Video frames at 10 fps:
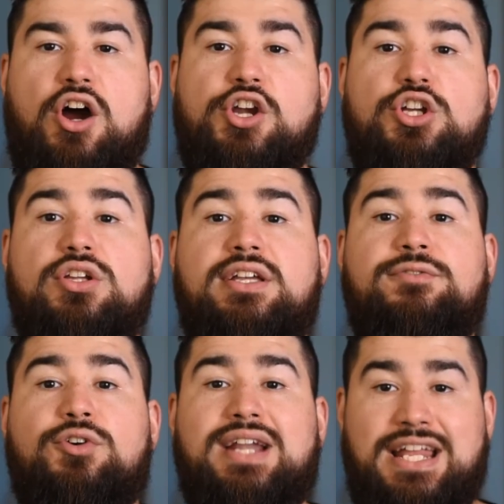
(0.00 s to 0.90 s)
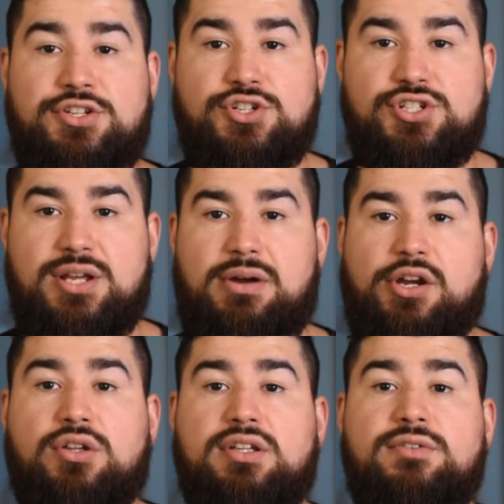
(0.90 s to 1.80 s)
Are you looking for an internship?
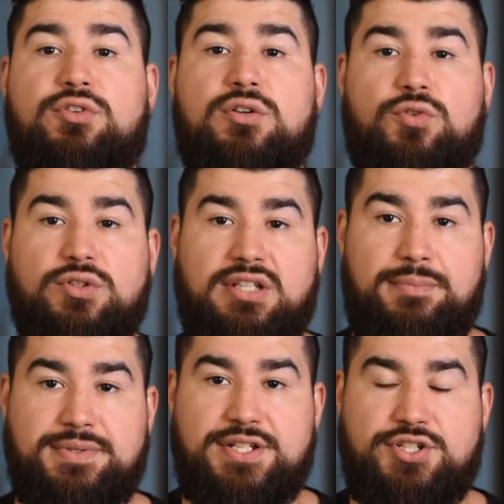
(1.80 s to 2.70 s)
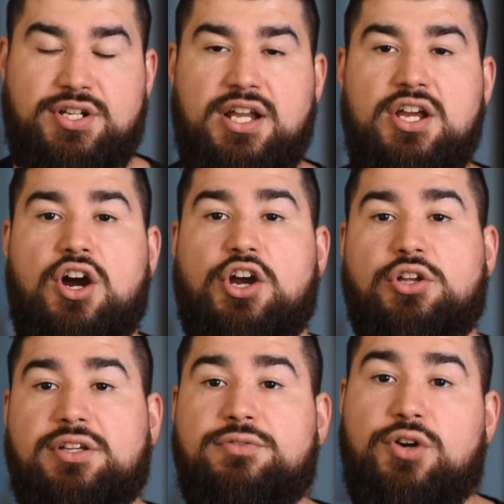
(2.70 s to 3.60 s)
Are you looking for a full-time position? Are you
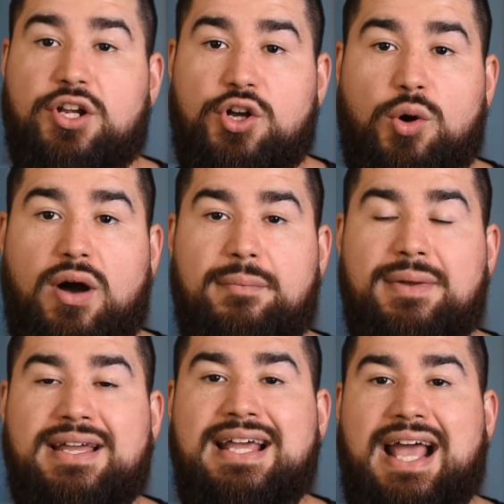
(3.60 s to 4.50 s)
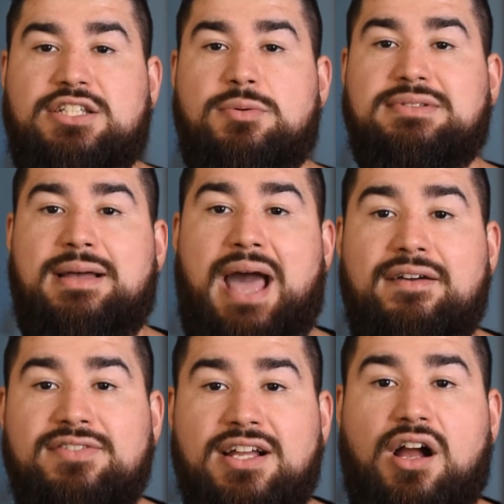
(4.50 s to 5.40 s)
looking for a co-op? And so as I'm
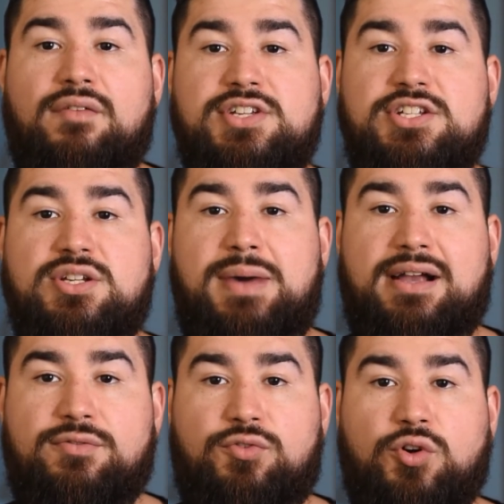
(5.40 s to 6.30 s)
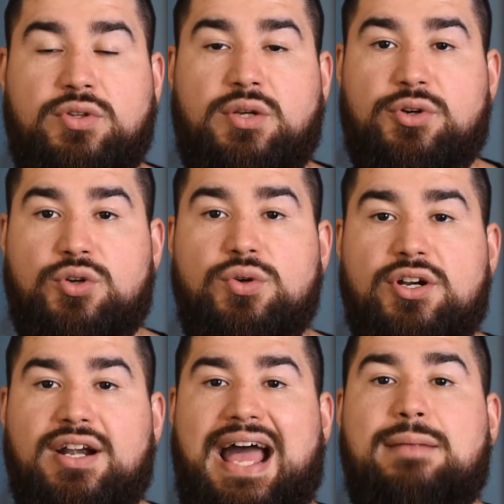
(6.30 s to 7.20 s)
having that conversation back and forth with the
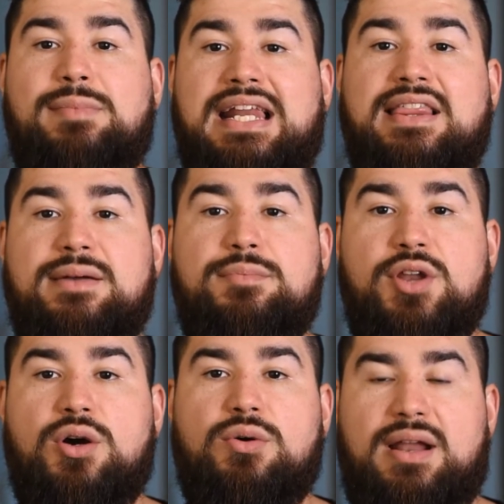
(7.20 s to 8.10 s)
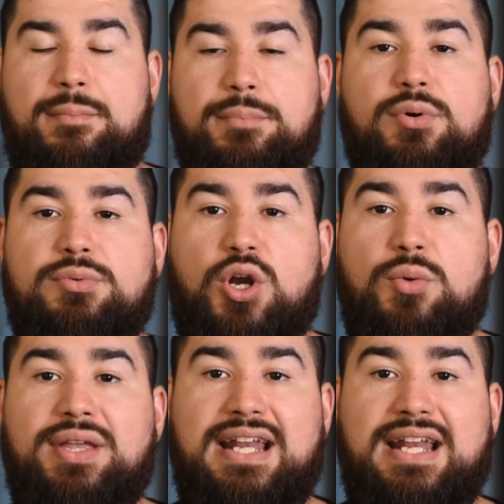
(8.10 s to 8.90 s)
recruiter, I'm letting them know, and I'm throwing